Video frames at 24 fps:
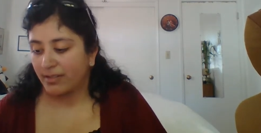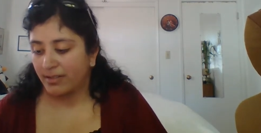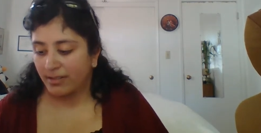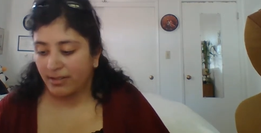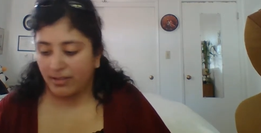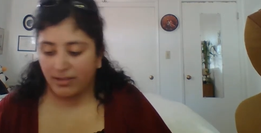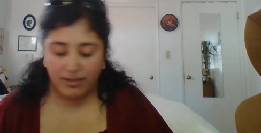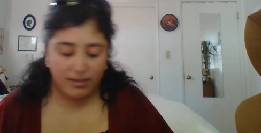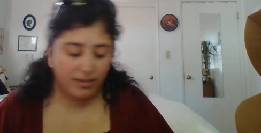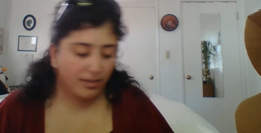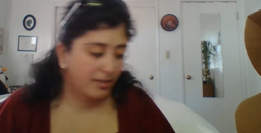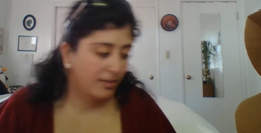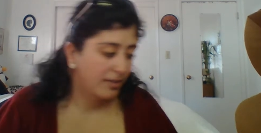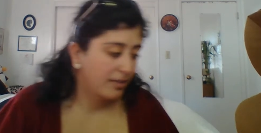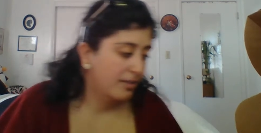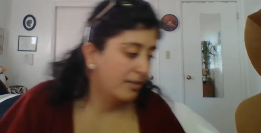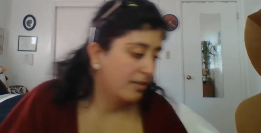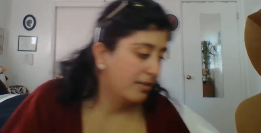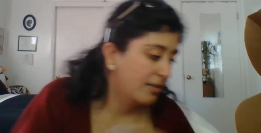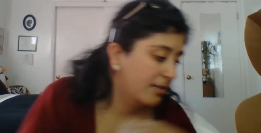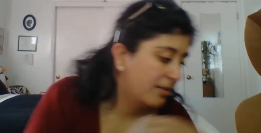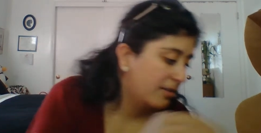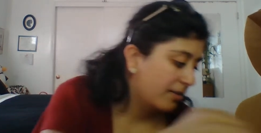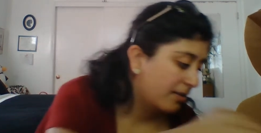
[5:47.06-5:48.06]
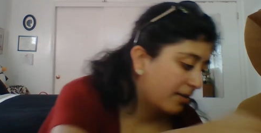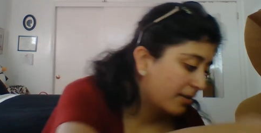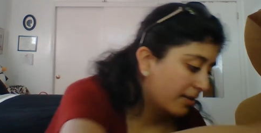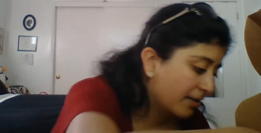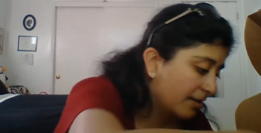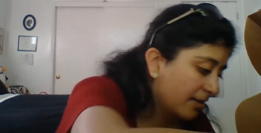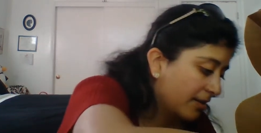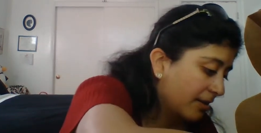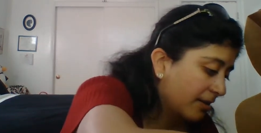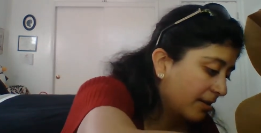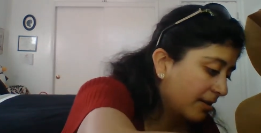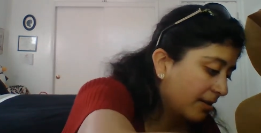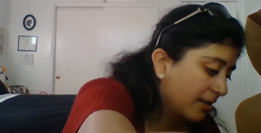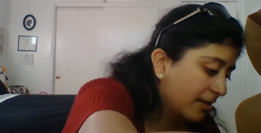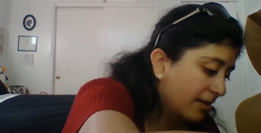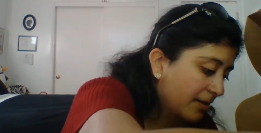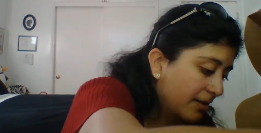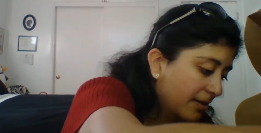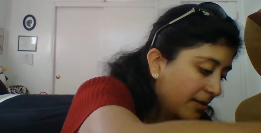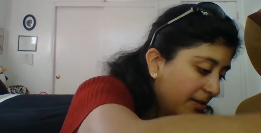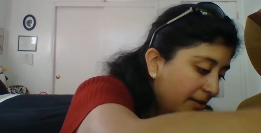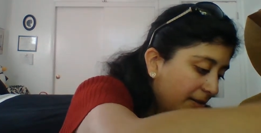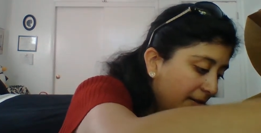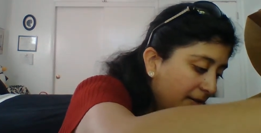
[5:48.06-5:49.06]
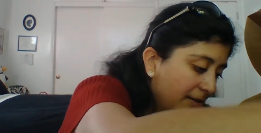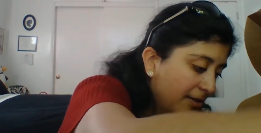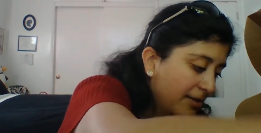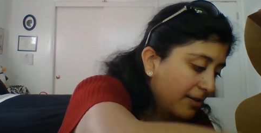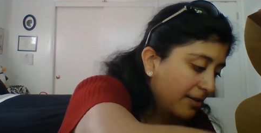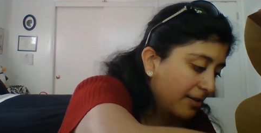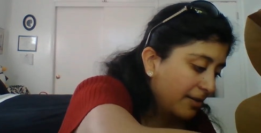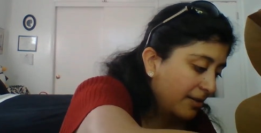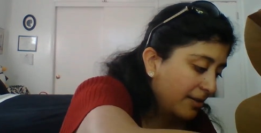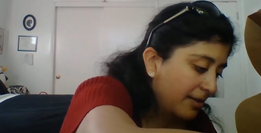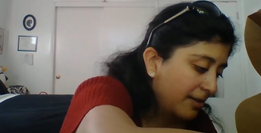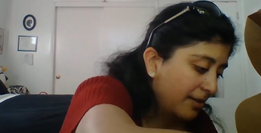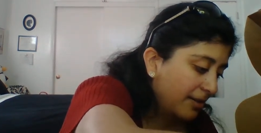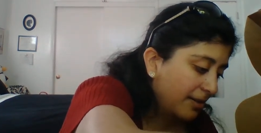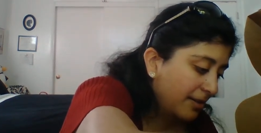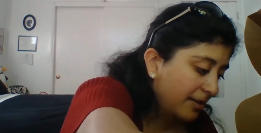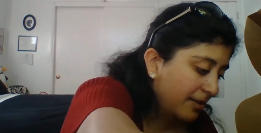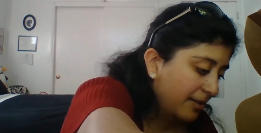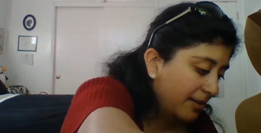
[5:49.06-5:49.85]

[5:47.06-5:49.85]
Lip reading: (no one is talking)